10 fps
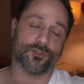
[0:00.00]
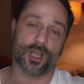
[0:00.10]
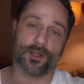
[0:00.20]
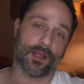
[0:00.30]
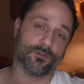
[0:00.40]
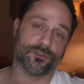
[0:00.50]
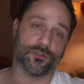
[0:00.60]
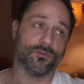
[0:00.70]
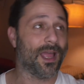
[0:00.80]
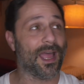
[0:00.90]
Shout out
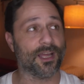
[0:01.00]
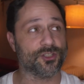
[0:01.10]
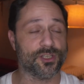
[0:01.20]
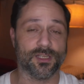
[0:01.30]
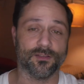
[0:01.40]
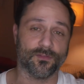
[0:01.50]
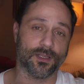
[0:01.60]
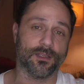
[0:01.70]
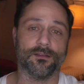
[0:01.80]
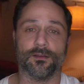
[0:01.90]
to Ash
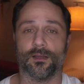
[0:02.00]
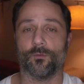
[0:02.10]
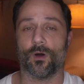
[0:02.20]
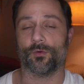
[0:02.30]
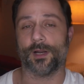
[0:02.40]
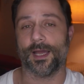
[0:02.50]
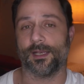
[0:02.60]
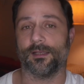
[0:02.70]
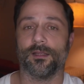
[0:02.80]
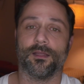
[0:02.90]
TV uh, while we're at
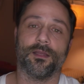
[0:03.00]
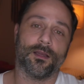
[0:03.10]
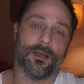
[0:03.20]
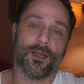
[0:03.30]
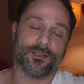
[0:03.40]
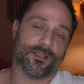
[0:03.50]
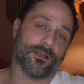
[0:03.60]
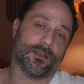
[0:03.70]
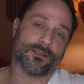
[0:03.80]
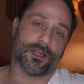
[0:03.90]
it. Uh, he's,
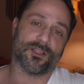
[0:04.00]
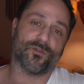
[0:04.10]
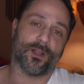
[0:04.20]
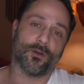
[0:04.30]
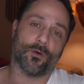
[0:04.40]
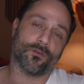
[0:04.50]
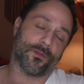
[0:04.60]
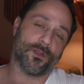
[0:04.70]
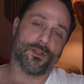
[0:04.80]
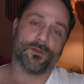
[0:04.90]
a, he's a nice fellow over
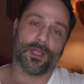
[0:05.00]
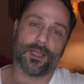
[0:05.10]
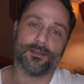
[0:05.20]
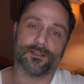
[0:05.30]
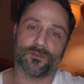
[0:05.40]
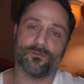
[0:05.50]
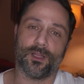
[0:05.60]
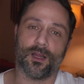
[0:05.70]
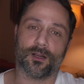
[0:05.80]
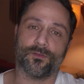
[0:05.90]
in the UK, does some
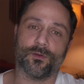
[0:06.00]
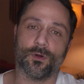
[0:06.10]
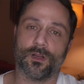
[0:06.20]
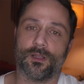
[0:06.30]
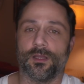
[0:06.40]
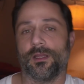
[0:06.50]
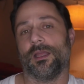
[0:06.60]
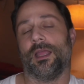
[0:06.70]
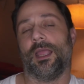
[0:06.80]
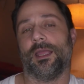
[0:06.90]
videography work,
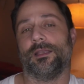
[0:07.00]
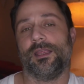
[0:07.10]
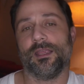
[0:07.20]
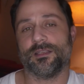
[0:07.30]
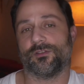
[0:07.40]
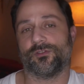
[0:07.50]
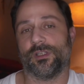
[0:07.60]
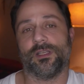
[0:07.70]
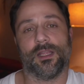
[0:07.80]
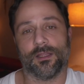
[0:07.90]
and he's
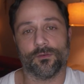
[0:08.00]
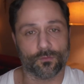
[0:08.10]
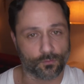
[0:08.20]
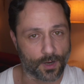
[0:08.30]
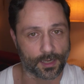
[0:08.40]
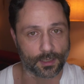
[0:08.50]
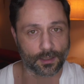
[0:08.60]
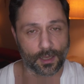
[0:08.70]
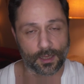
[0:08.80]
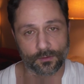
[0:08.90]
interested in
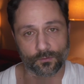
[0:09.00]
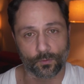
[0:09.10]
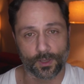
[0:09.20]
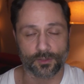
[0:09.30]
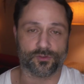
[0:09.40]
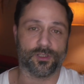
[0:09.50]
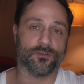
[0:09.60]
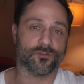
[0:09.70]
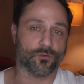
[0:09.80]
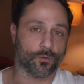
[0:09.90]
writing and interested
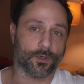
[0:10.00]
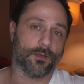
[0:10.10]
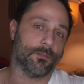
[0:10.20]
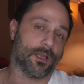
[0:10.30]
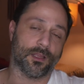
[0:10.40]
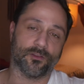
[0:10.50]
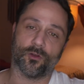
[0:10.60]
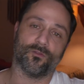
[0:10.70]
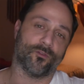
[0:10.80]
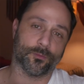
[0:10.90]
in story and making his
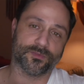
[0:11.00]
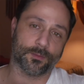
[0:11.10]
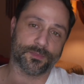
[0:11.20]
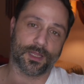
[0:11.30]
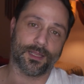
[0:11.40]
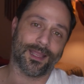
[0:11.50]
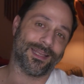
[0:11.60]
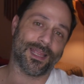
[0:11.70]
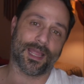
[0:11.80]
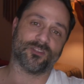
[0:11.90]
own film someday.
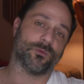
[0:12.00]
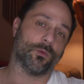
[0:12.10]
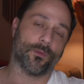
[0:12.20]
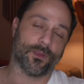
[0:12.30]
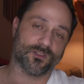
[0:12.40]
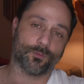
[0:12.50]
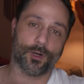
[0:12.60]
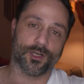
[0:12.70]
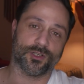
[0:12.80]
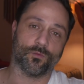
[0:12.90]
And he asked me what the
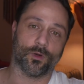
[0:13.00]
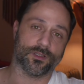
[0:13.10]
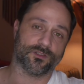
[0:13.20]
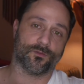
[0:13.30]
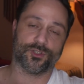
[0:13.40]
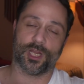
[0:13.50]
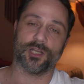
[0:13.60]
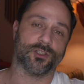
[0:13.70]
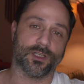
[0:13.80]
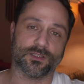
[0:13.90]
inspiration was for
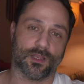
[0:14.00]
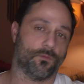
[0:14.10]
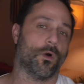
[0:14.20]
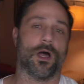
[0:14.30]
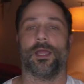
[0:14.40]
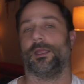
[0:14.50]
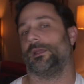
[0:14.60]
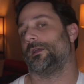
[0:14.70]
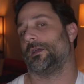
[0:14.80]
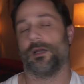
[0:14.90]
Changelings and
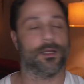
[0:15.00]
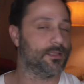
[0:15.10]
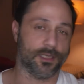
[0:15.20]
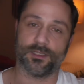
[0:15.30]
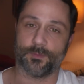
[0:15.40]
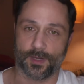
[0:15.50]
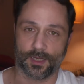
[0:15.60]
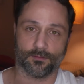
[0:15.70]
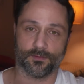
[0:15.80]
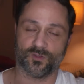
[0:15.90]
why I needed to
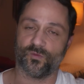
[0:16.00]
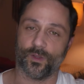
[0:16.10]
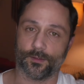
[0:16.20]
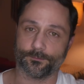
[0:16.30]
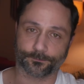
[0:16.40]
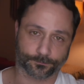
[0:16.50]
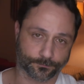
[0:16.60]
make this film.